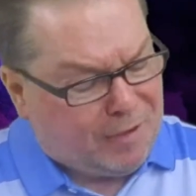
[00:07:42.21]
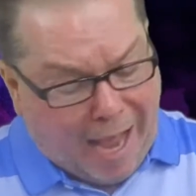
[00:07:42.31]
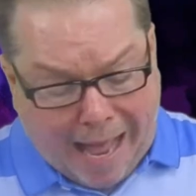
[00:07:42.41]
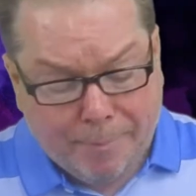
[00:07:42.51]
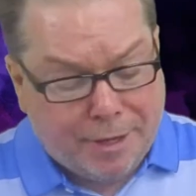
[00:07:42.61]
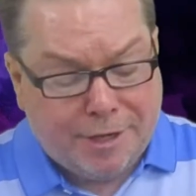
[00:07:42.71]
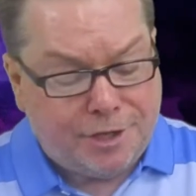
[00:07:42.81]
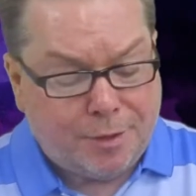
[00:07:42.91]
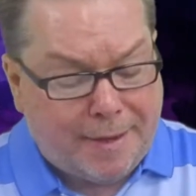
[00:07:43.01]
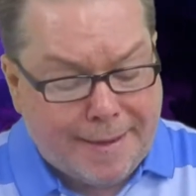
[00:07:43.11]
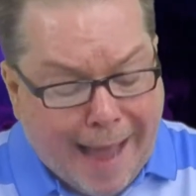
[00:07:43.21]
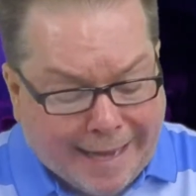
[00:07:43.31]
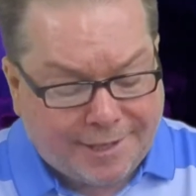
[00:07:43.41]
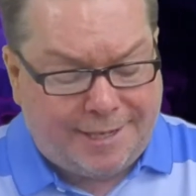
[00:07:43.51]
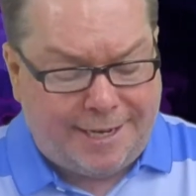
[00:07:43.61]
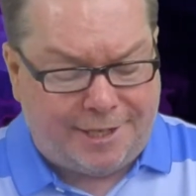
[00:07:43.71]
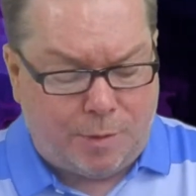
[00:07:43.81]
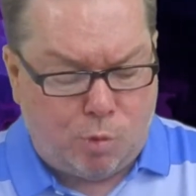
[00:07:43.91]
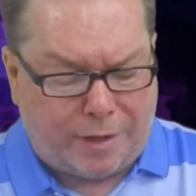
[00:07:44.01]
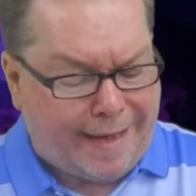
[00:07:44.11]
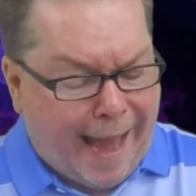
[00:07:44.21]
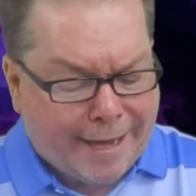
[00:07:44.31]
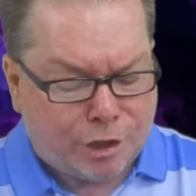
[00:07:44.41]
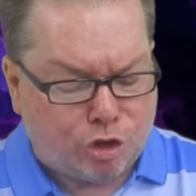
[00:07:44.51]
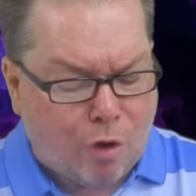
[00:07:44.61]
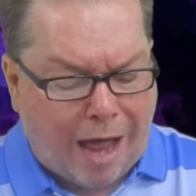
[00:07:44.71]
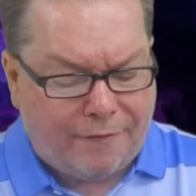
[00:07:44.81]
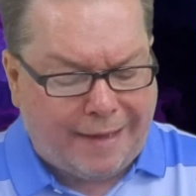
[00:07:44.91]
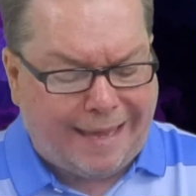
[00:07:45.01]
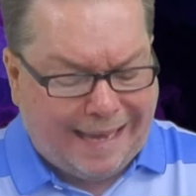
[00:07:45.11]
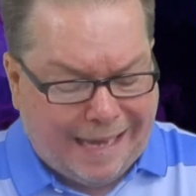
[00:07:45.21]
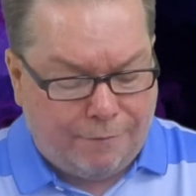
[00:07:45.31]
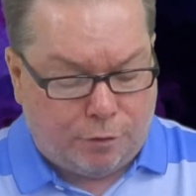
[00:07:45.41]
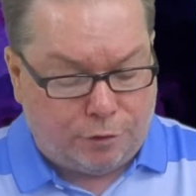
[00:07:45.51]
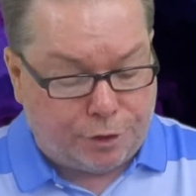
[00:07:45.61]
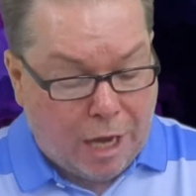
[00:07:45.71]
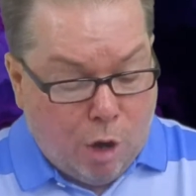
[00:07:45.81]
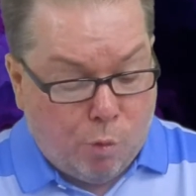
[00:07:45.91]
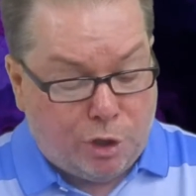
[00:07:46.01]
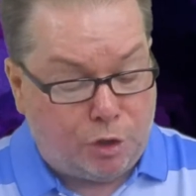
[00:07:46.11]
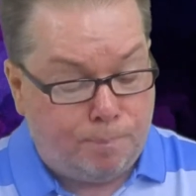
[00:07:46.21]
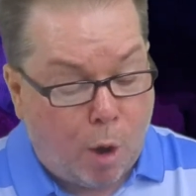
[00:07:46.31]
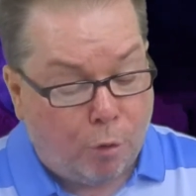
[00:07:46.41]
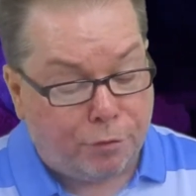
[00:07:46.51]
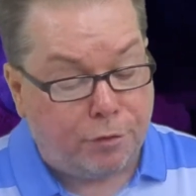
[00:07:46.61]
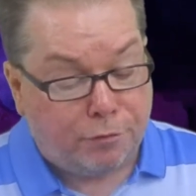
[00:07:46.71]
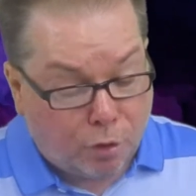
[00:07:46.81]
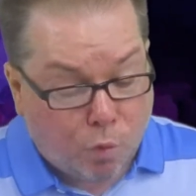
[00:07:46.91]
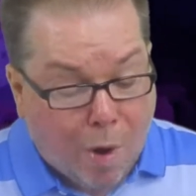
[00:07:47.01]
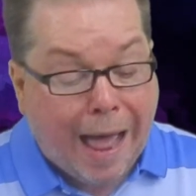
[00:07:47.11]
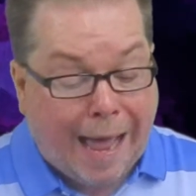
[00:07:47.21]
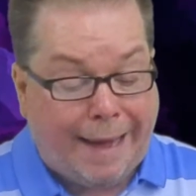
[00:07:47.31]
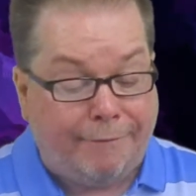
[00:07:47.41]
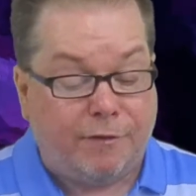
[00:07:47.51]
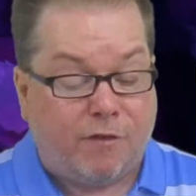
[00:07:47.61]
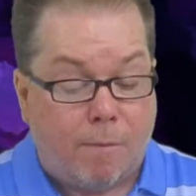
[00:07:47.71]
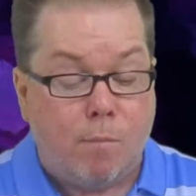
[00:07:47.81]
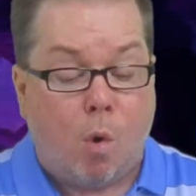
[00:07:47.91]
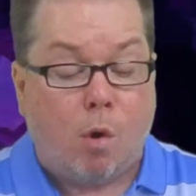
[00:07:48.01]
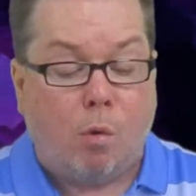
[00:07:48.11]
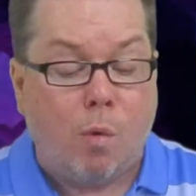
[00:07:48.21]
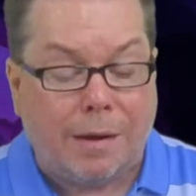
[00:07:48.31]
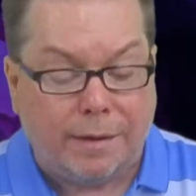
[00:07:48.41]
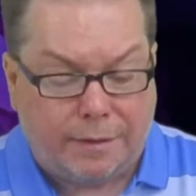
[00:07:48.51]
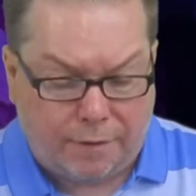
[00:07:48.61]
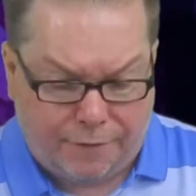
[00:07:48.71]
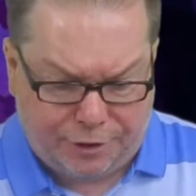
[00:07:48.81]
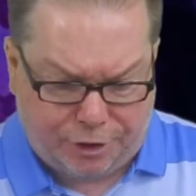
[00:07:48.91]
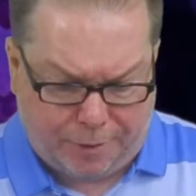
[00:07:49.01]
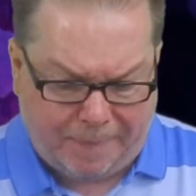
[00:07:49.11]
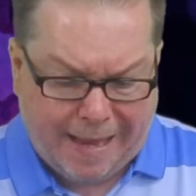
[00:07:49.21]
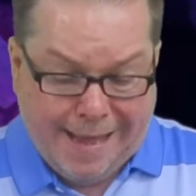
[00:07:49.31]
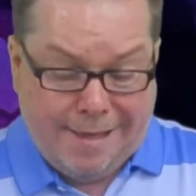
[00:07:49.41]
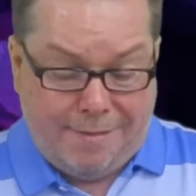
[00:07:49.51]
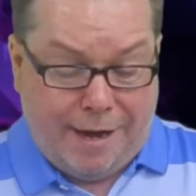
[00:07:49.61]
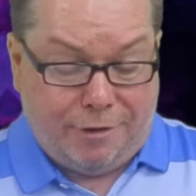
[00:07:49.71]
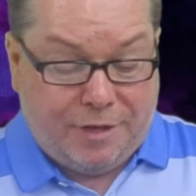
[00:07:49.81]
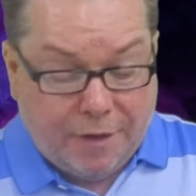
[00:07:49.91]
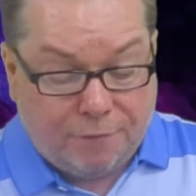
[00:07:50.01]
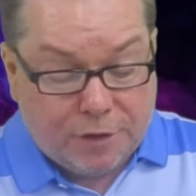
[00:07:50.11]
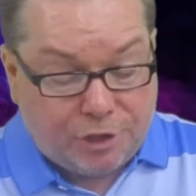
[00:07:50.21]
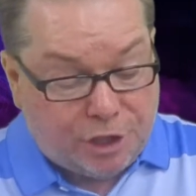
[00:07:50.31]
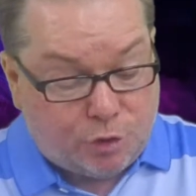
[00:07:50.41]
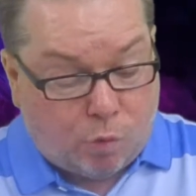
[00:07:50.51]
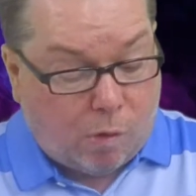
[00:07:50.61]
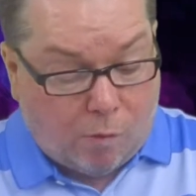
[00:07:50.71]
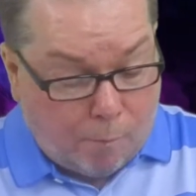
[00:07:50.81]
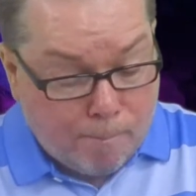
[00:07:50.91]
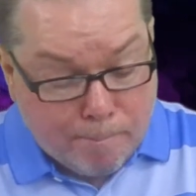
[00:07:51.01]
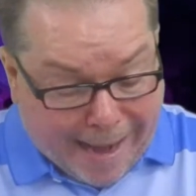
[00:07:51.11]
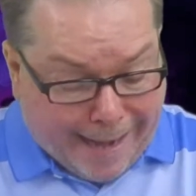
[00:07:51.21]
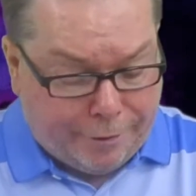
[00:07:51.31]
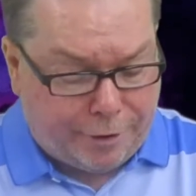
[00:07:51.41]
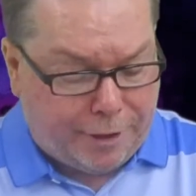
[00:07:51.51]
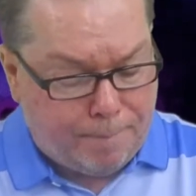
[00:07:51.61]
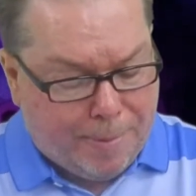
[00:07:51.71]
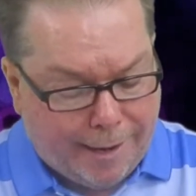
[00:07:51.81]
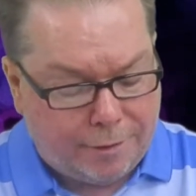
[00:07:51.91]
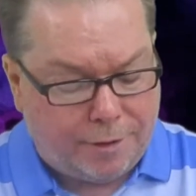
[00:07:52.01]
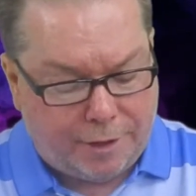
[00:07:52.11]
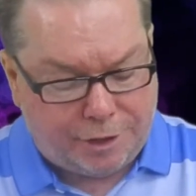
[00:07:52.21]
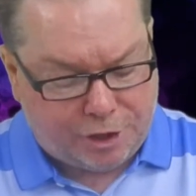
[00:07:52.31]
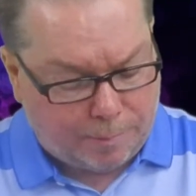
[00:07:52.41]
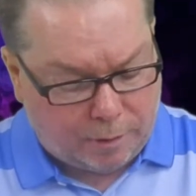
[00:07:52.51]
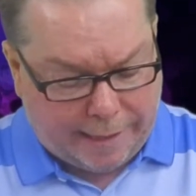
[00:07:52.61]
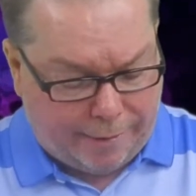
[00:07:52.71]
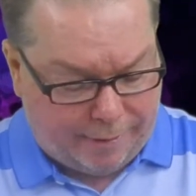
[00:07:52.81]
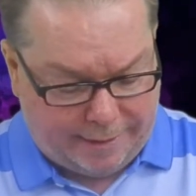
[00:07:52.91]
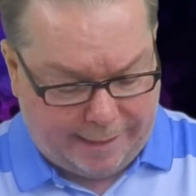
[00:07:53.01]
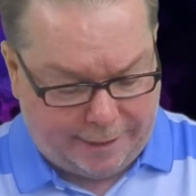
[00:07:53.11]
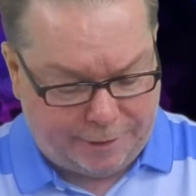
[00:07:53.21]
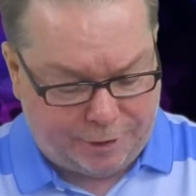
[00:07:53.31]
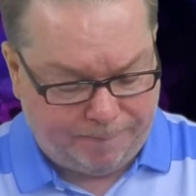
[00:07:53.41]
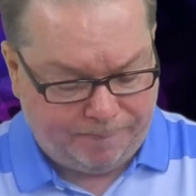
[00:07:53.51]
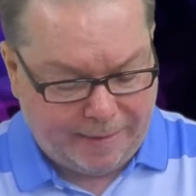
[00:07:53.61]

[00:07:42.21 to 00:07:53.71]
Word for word: Communism and Nazism were catastrophic evils which both derived from moral relativism. Their differences were minor compared to their similarities.